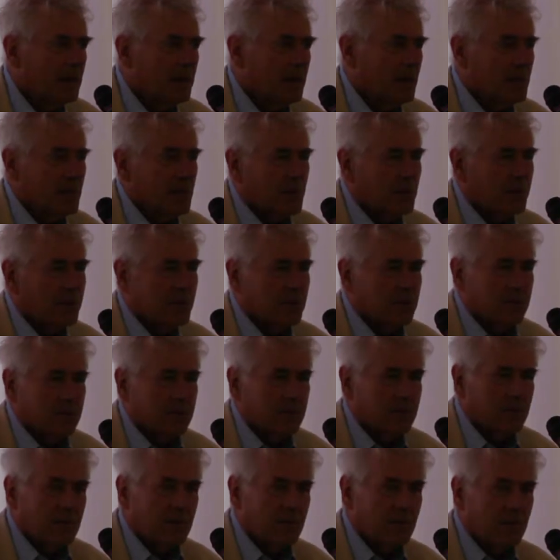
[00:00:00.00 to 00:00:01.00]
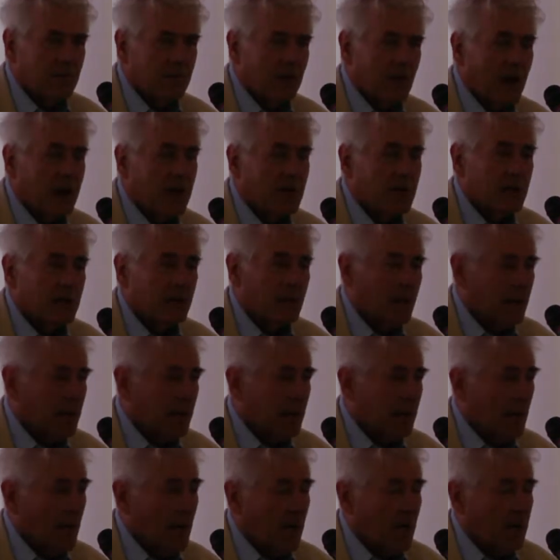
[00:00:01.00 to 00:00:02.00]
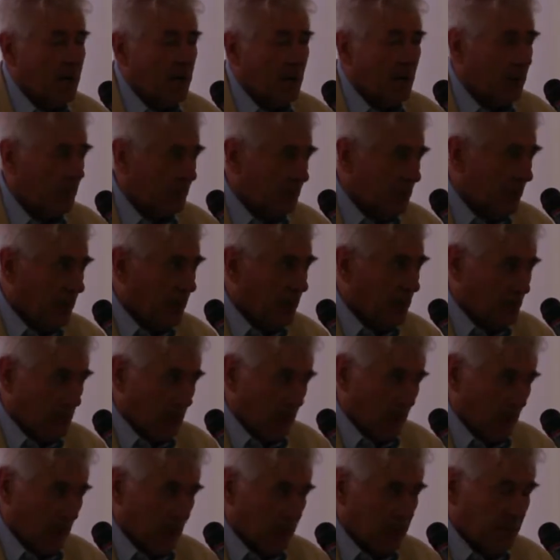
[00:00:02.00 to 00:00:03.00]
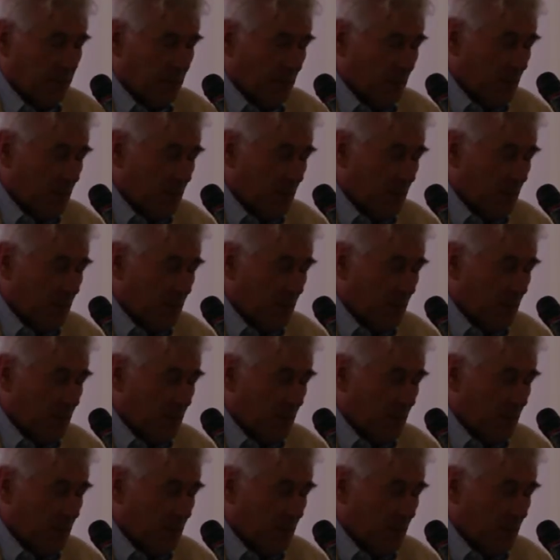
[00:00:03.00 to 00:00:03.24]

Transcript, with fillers: which was fascinating. I thought we knew a lot